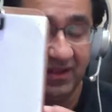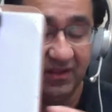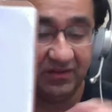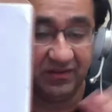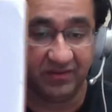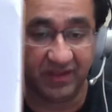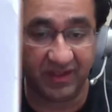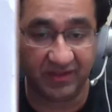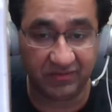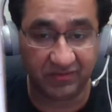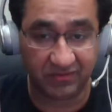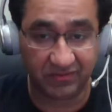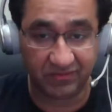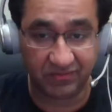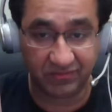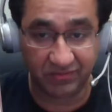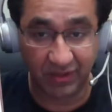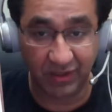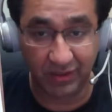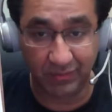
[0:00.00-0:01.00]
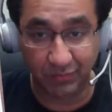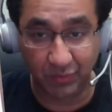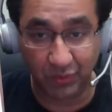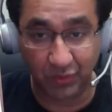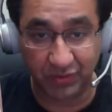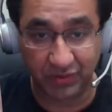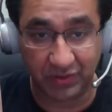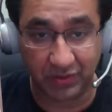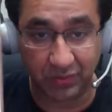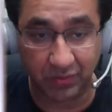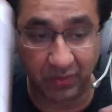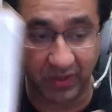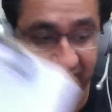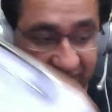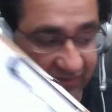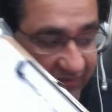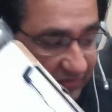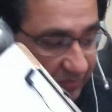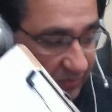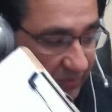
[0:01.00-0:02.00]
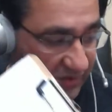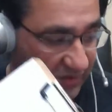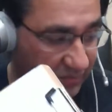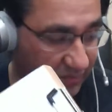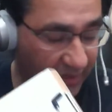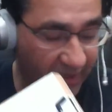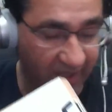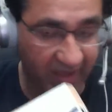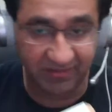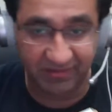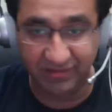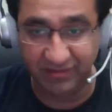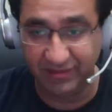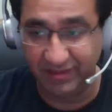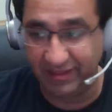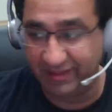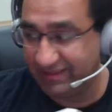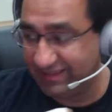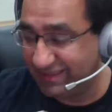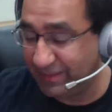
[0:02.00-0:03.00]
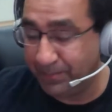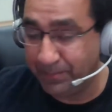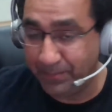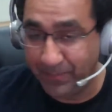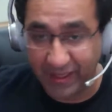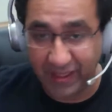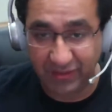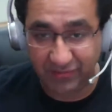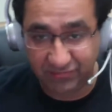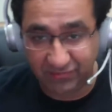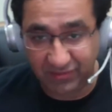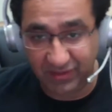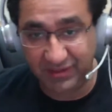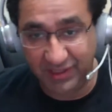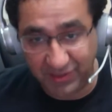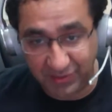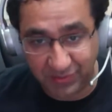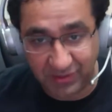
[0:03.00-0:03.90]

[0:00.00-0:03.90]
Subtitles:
So that's still more than twice as much space. And then the biggest thing that